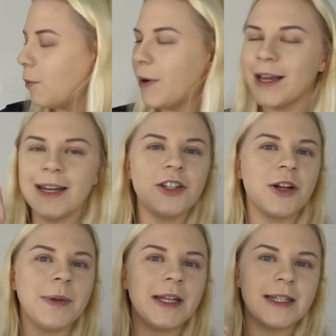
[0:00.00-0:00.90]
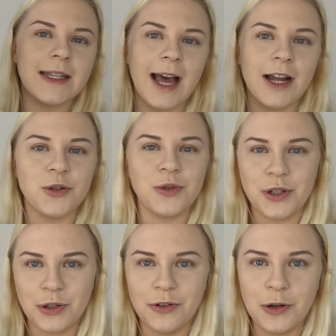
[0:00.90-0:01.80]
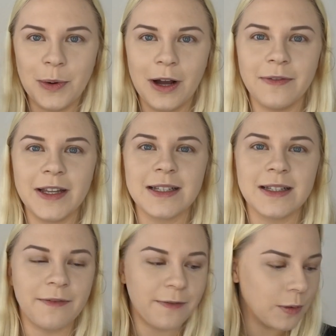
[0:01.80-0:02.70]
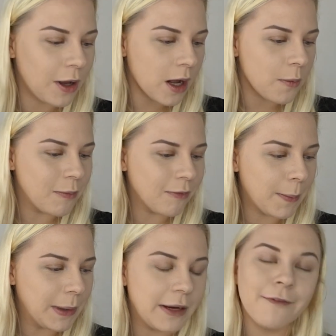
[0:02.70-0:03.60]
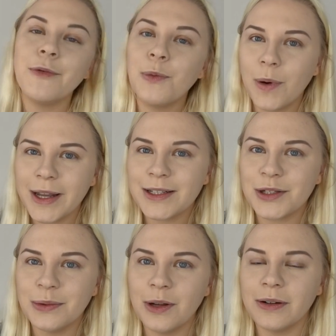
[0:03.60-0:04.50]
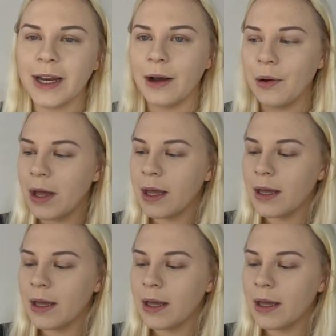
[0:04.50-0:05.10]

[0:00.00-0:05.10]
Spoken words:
We're gonna jump into the actual tutorial part of this, because I feel like I've been rambling for way too long now,